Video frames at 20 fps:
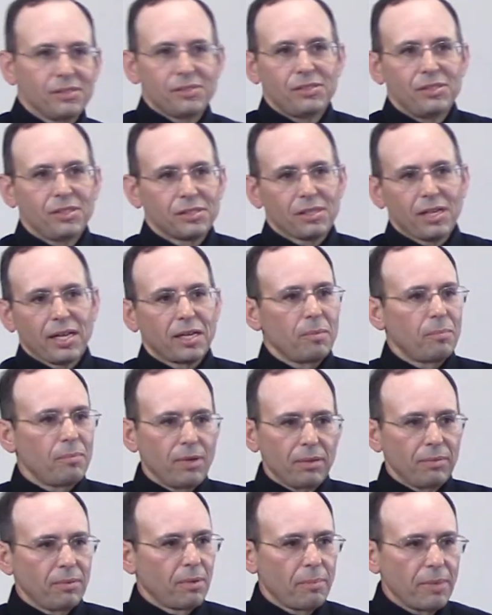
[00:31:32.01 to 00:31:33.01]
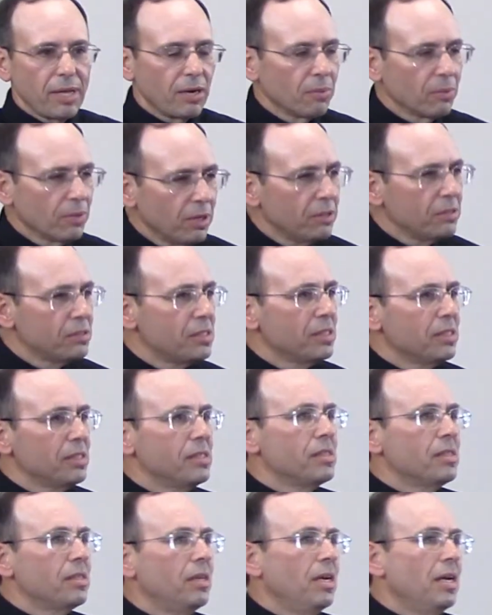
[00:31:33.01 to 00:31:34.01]
just like a bed of
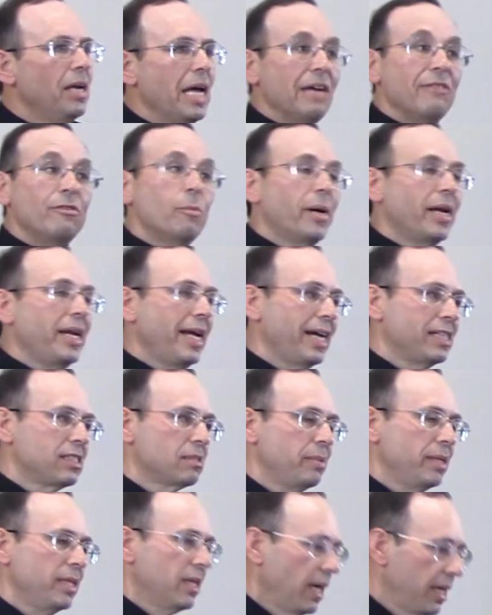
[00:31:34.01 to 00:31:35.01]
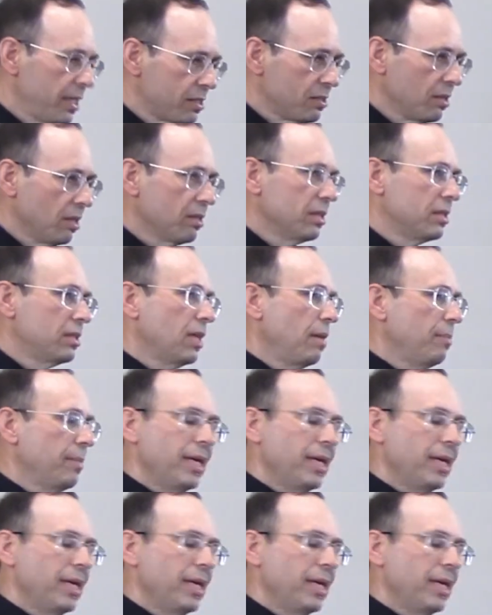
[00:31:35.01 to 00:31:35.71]
roses, and everybody has to be nice all the time.